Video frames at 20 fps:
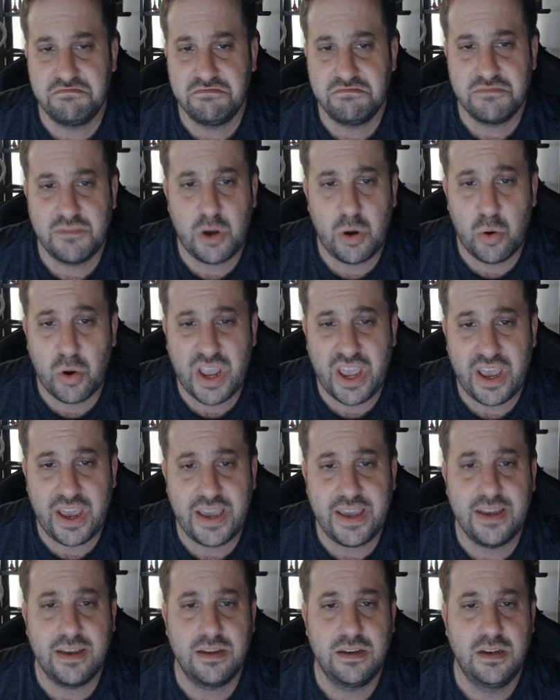
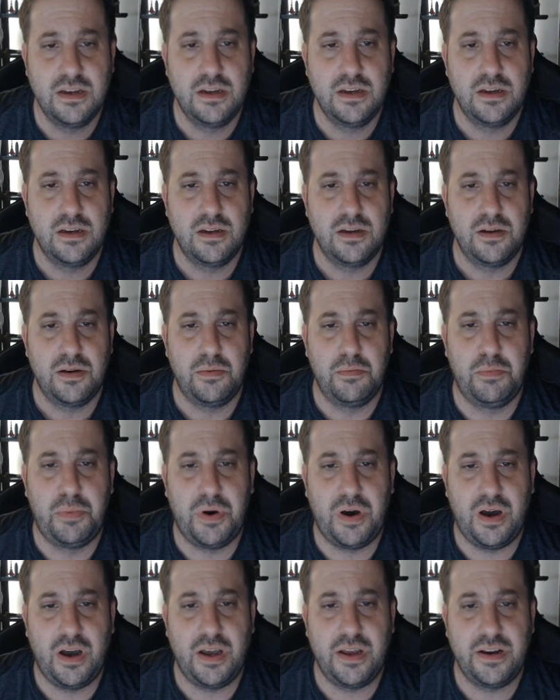okay,
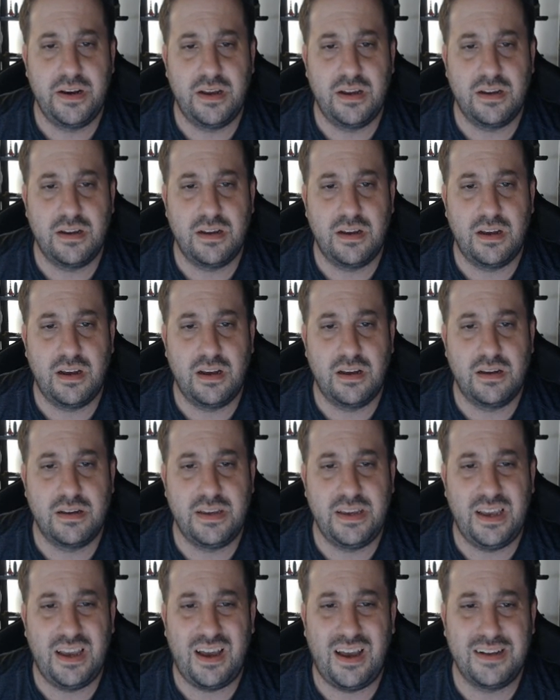but
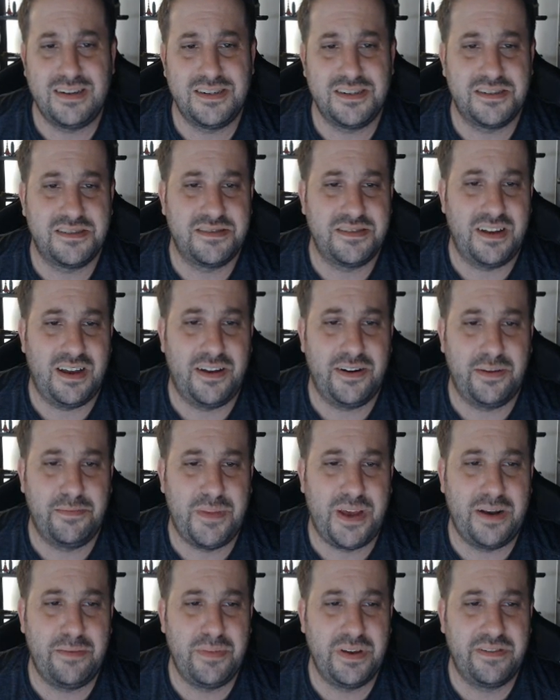yeah, I'm
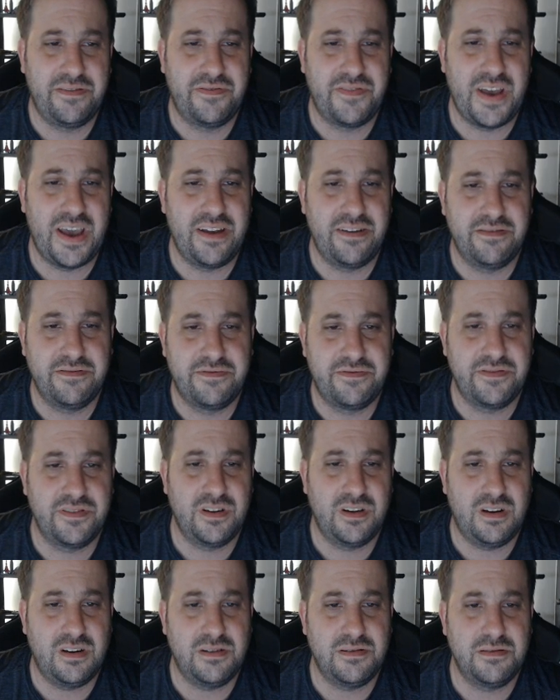not a big fan of
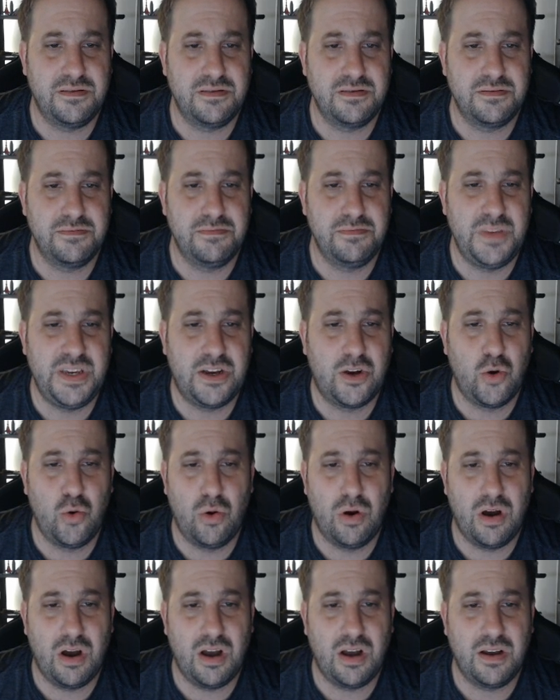mi
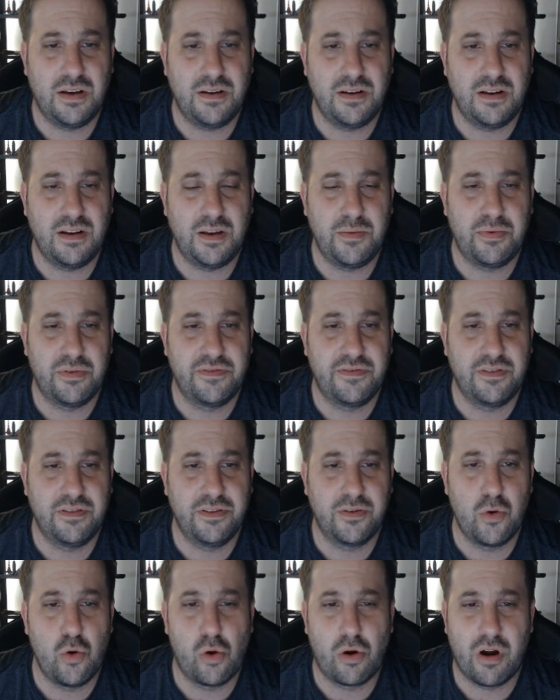kuah. I prefer the
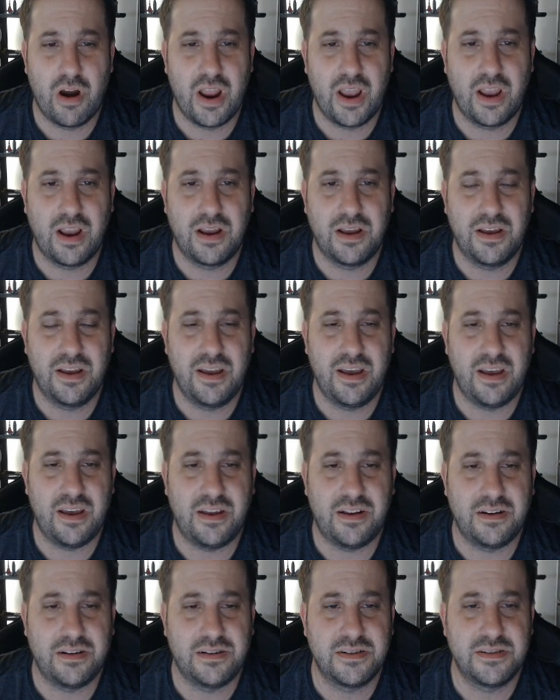goreng,
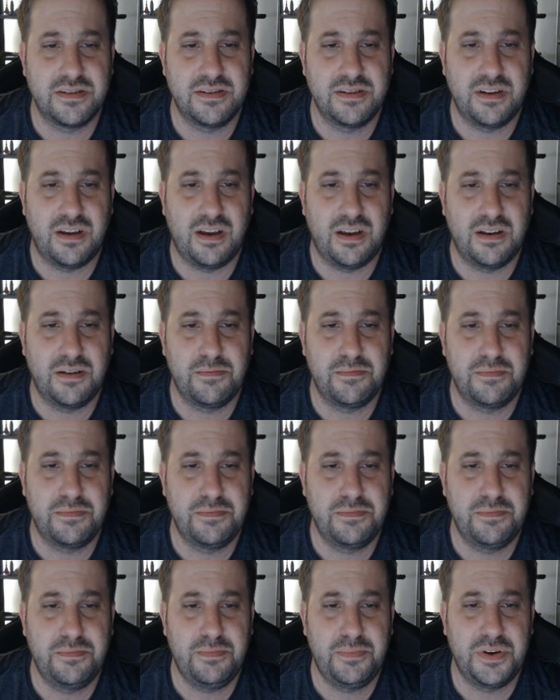and
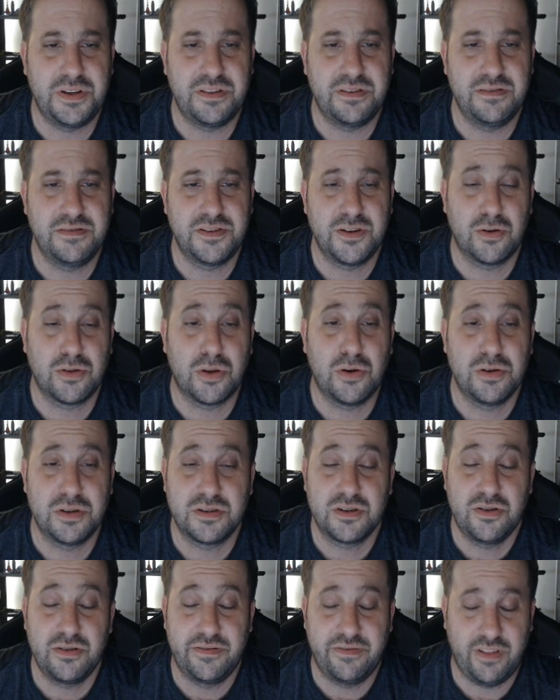but soto is
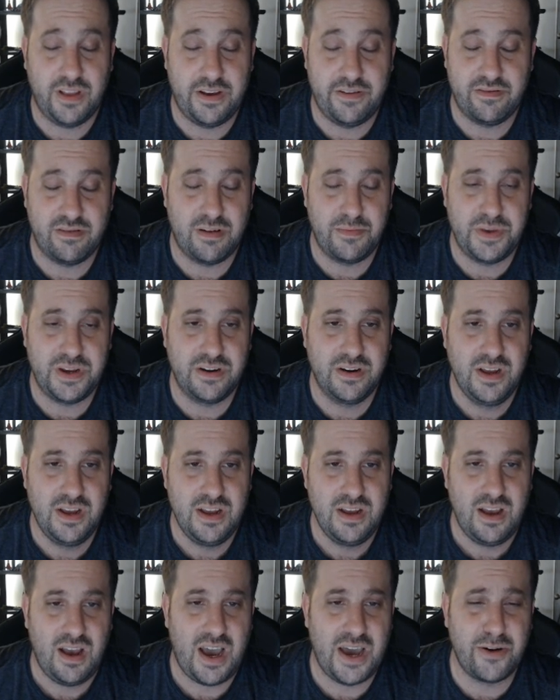good flavor. I mean,
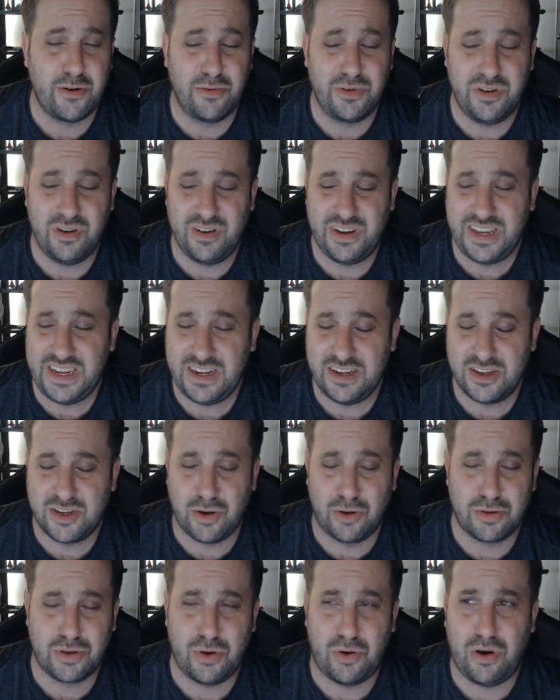I don't eat
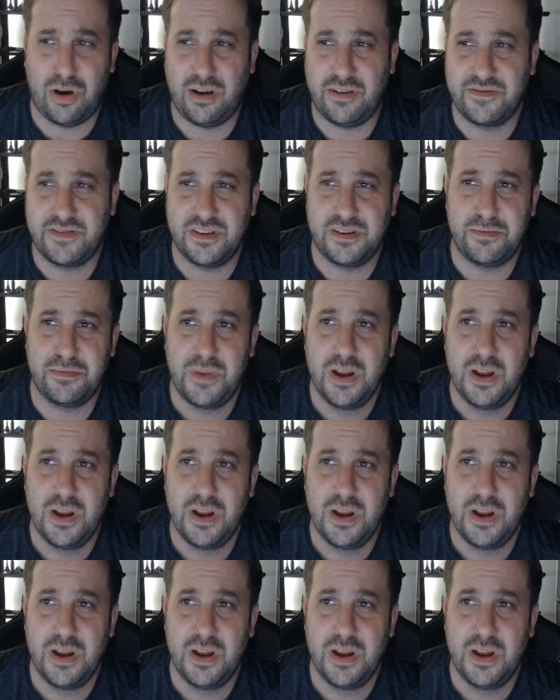soto often,